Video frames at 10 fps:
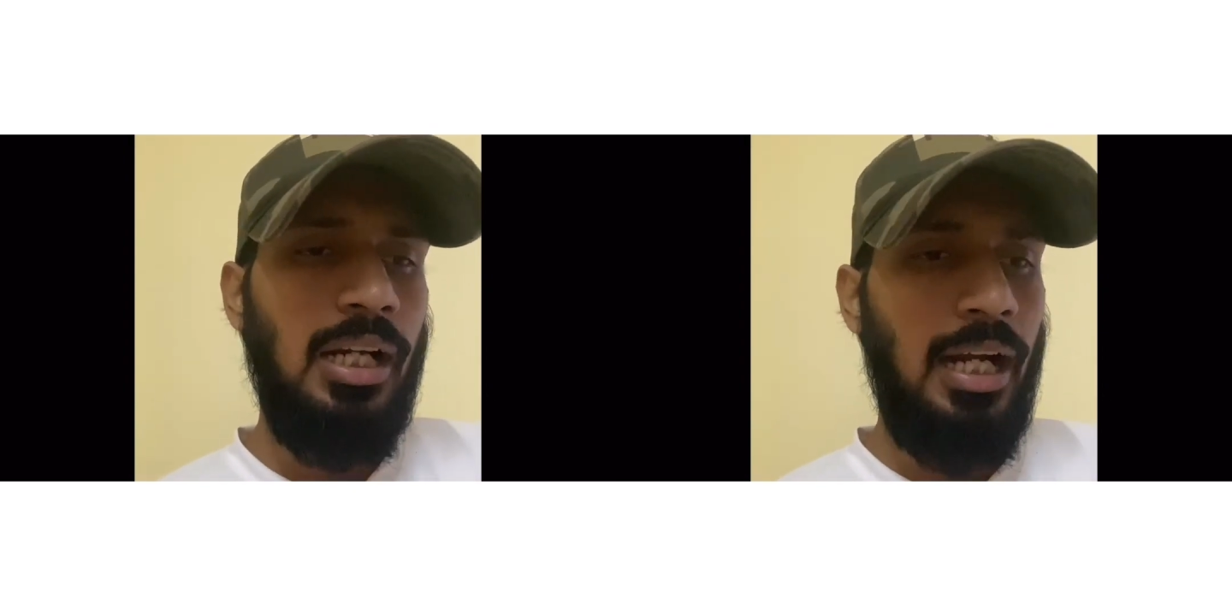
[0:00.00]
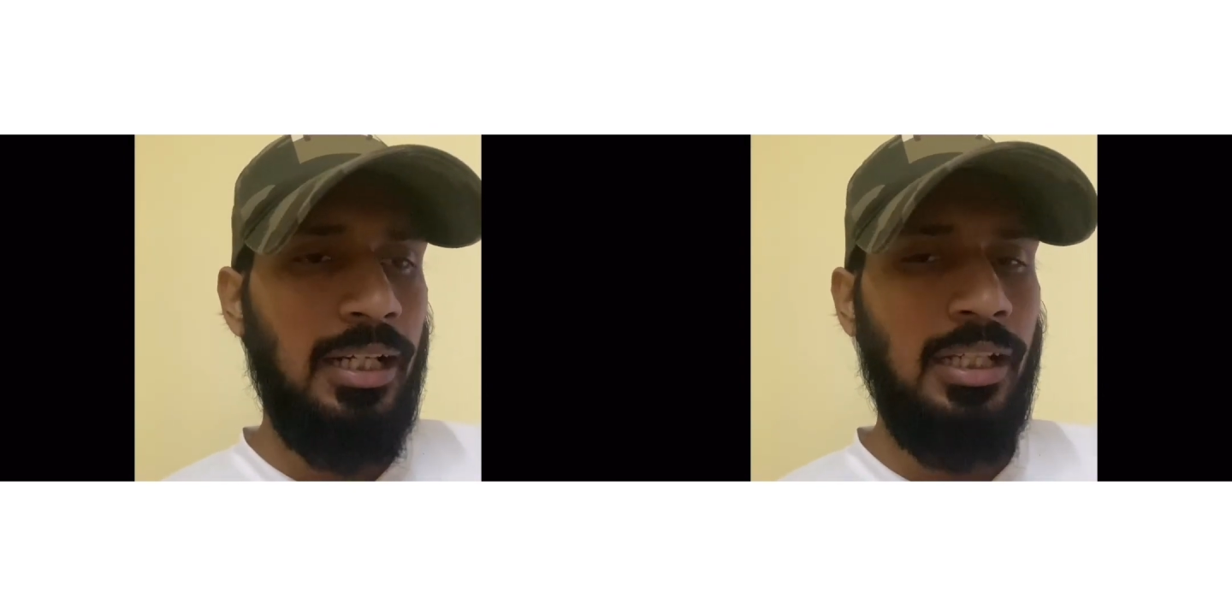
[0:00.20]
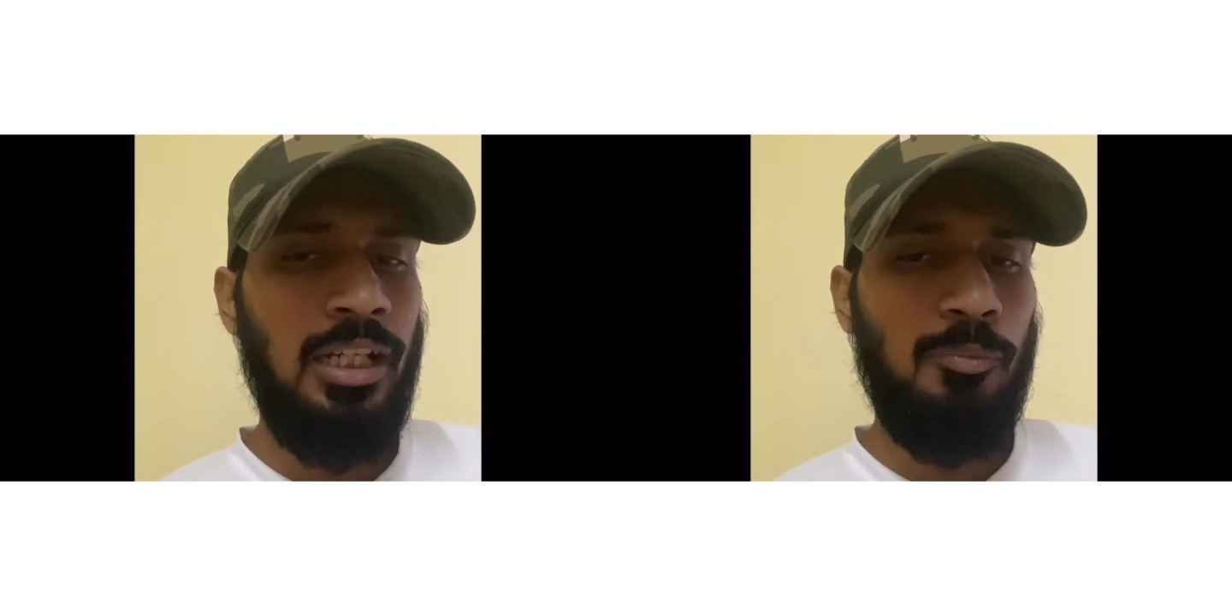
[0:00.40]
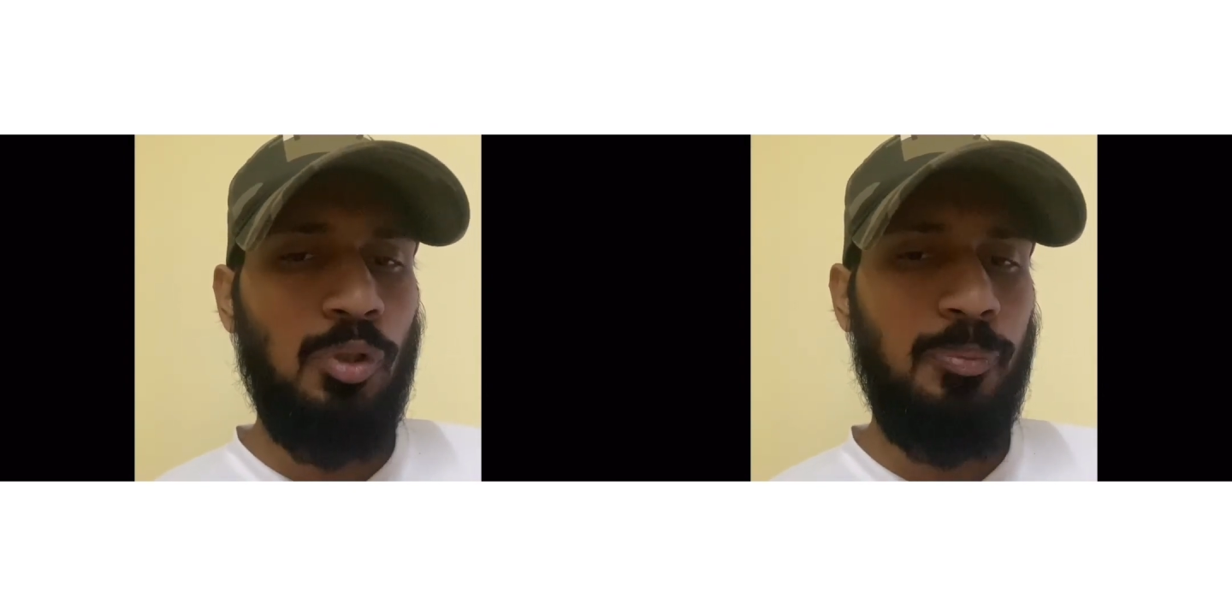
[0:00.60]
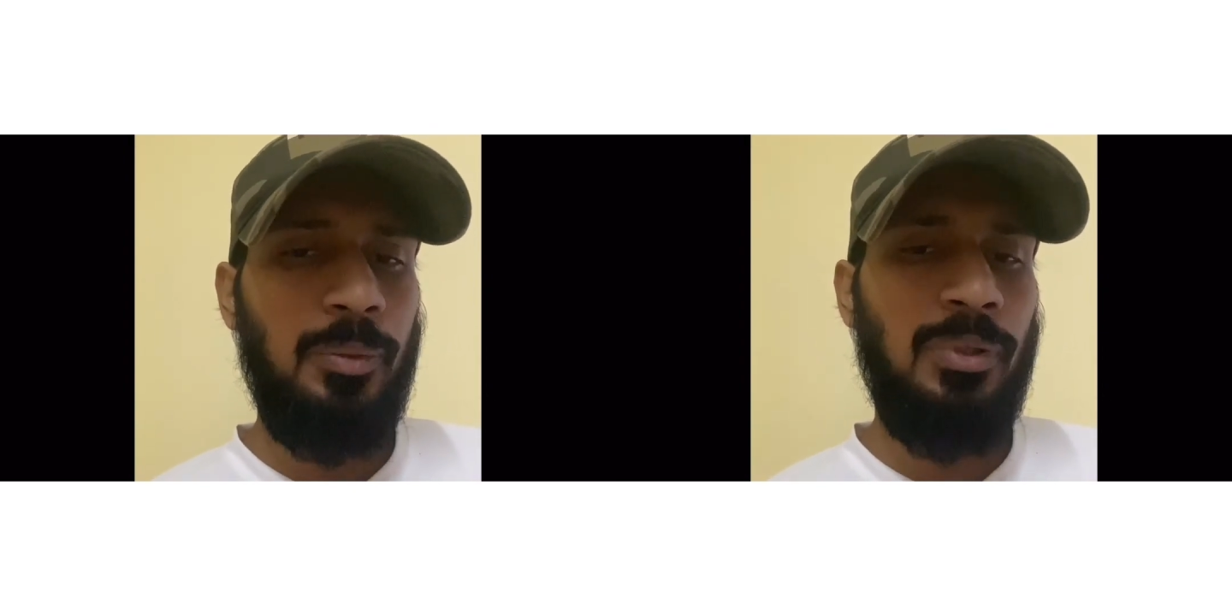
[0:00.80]
and the
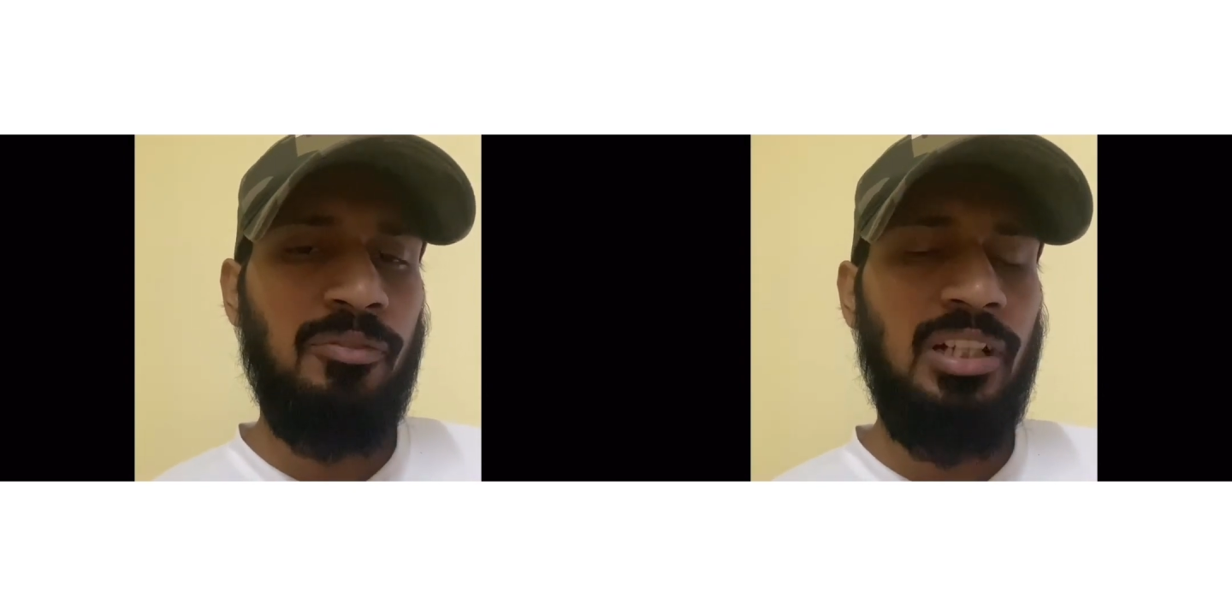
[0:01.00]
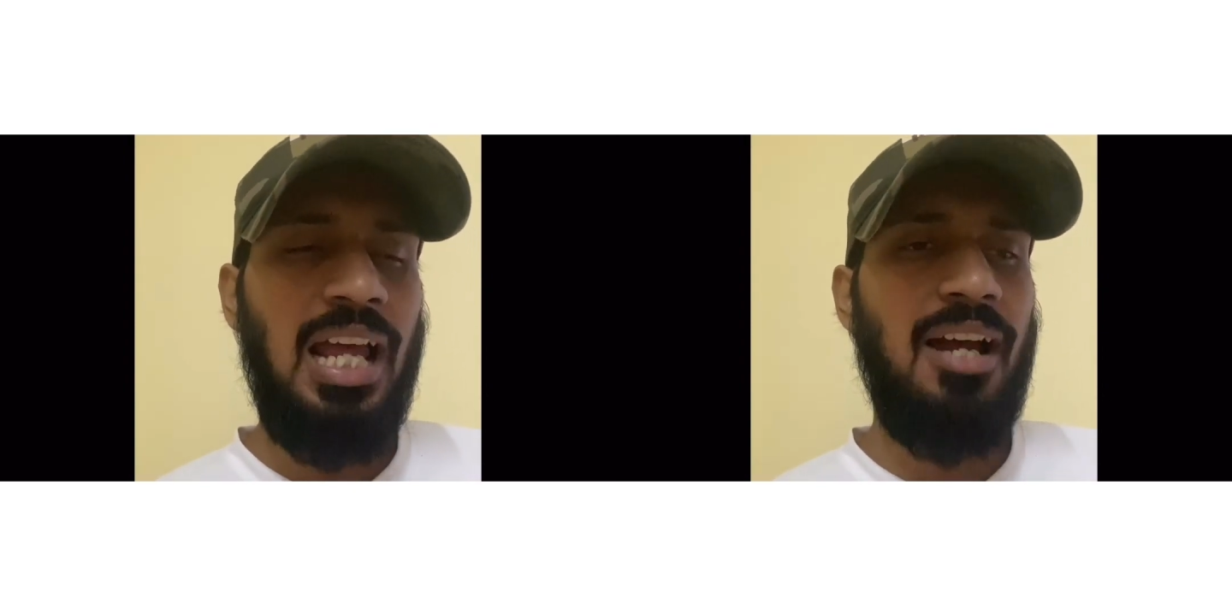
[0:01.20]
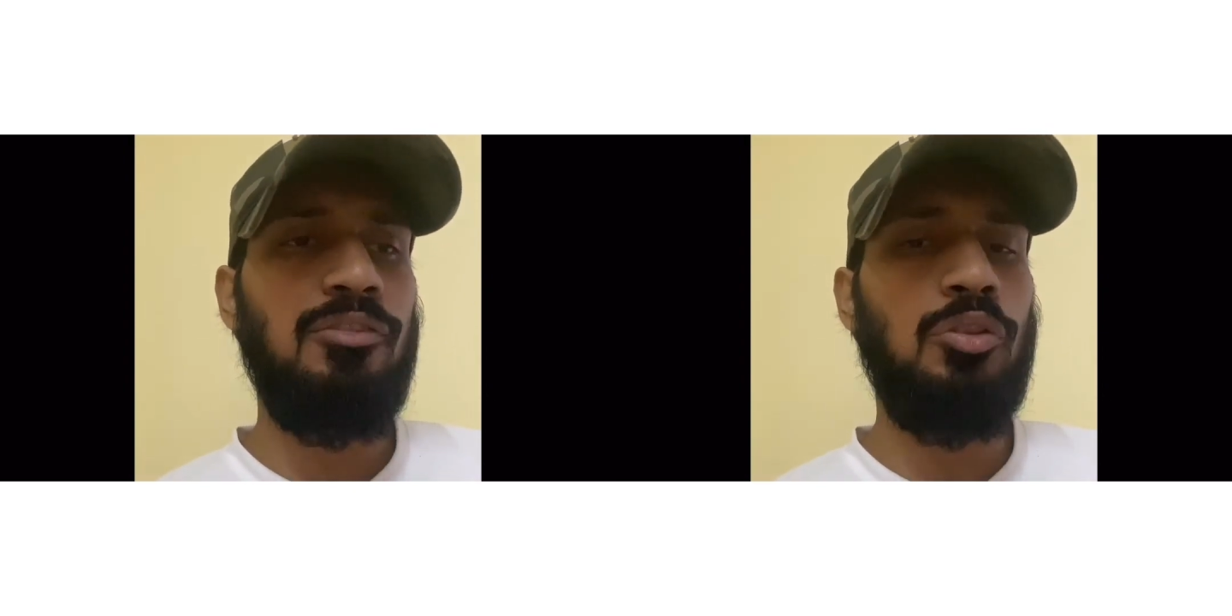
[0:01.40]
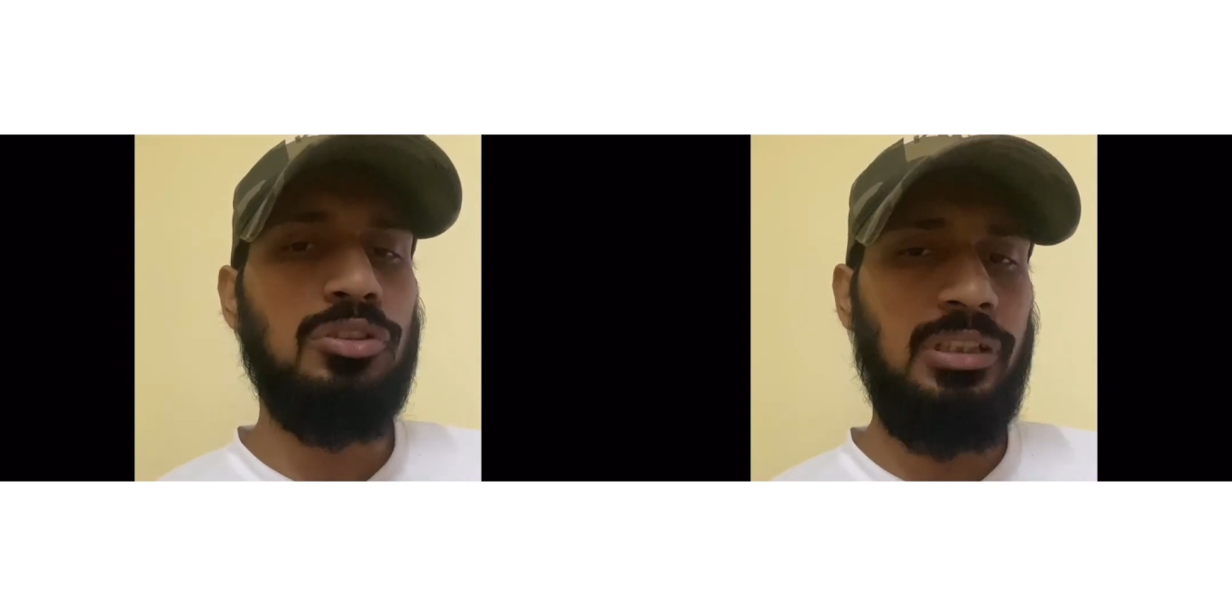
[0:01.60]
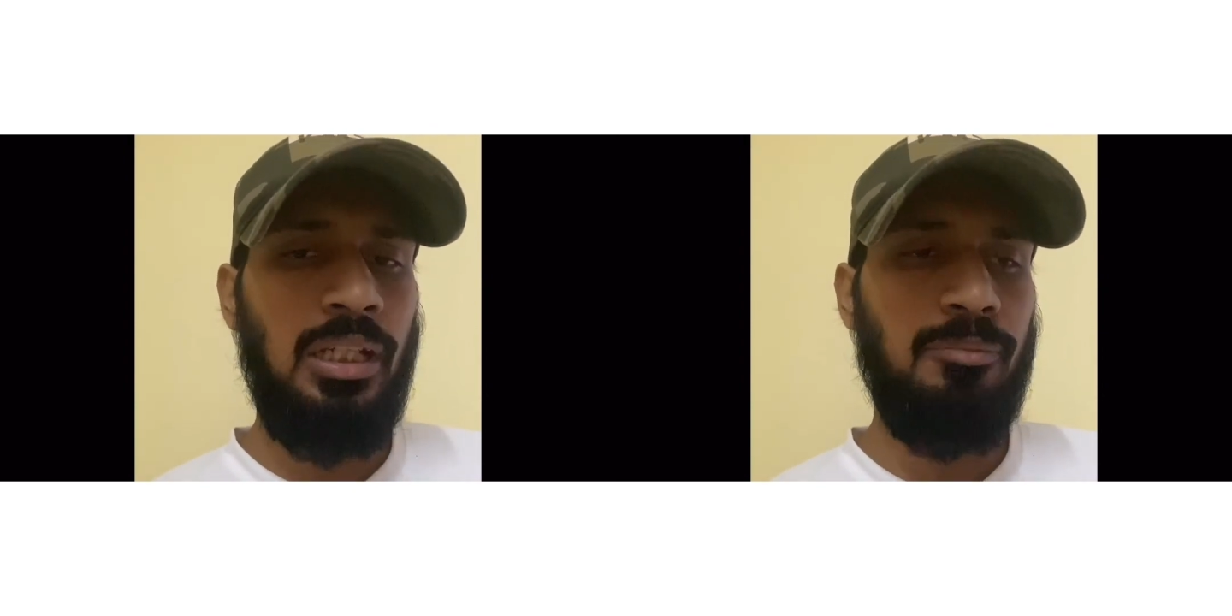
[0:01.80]
airport people will have
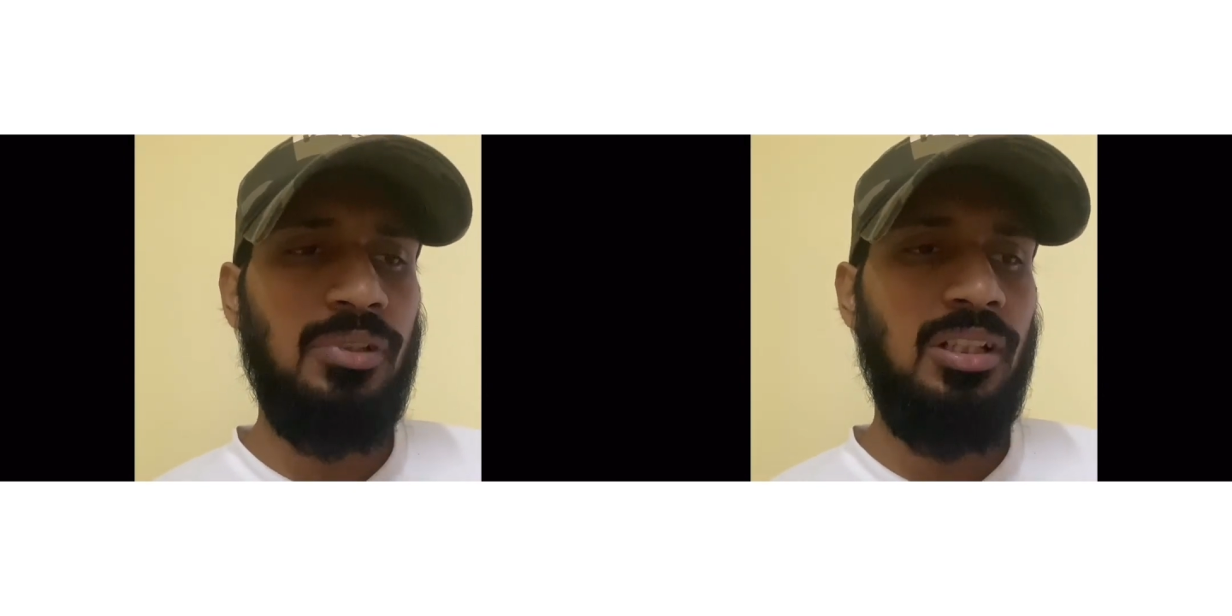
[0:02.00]
those name